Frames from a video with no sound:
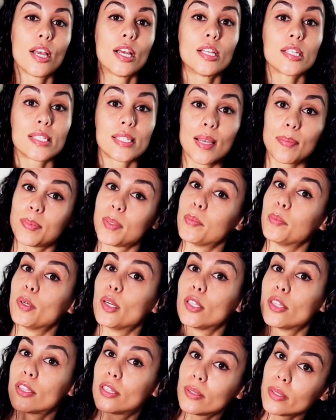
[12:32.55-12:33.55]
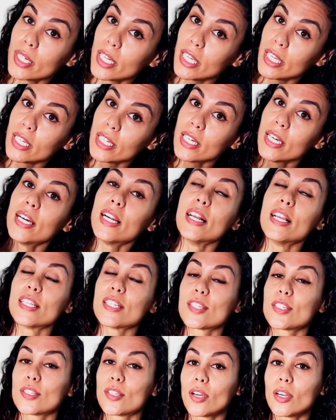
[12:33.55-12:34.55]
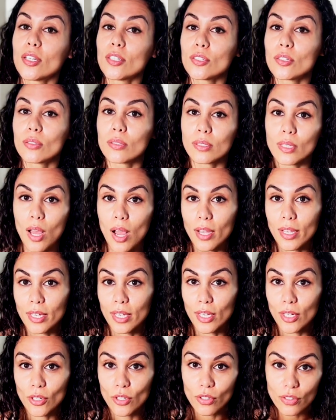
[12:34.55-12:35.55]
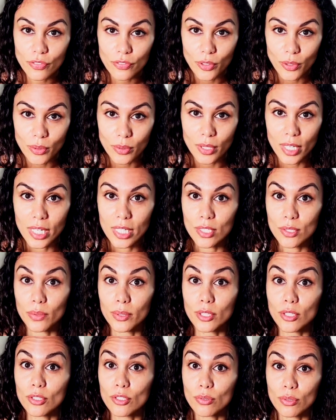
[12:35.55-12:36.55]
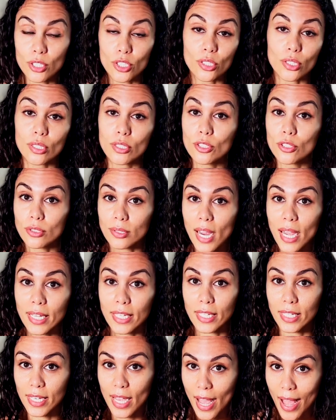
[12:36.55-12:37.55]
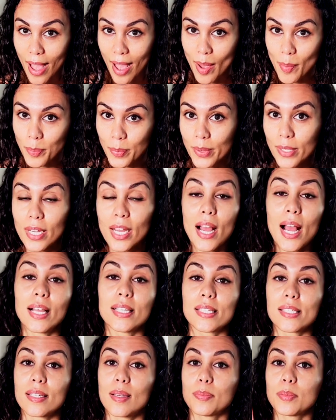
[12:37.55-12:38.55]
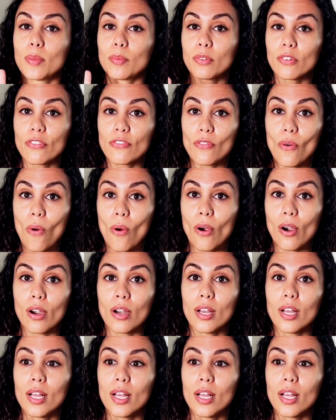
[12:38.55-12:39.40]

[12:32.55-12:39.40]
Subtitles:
Step number 3 is start logging in your food into a nutritional tracking app. And step number 4,